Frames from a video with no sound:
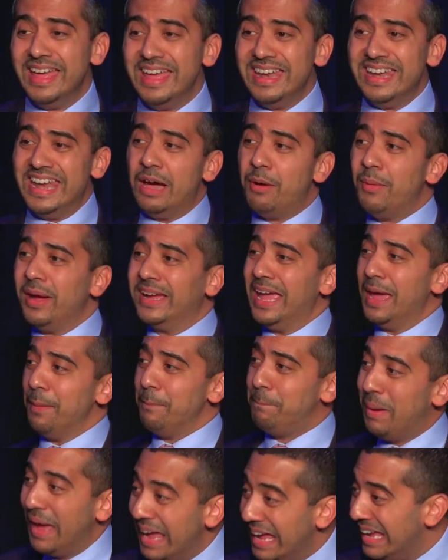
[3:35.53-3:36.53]
Now I
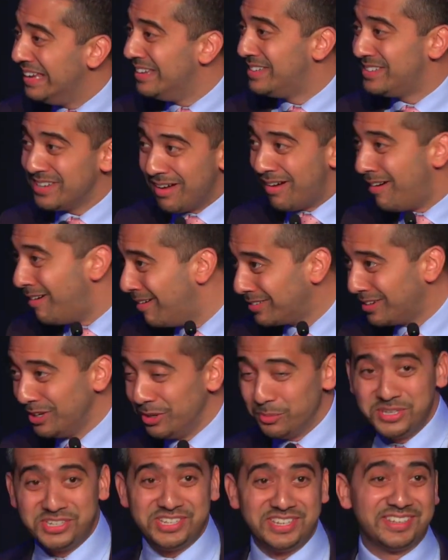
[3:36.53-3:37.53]
get paid to
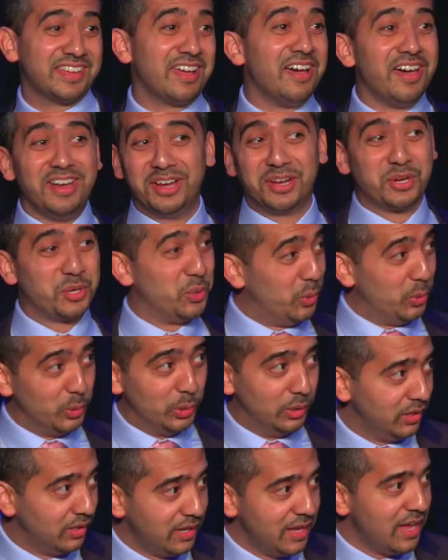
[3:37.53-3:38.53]
argue, which is kind of
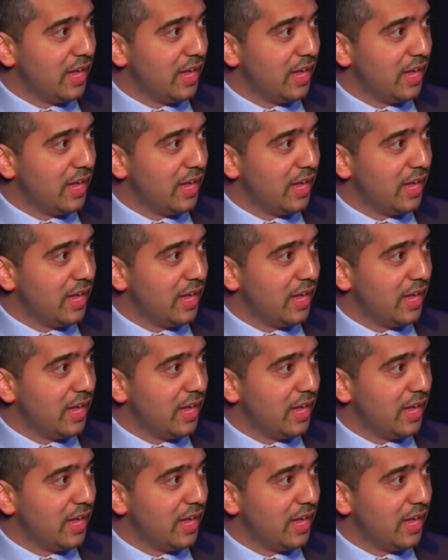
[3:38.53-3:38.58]
cool.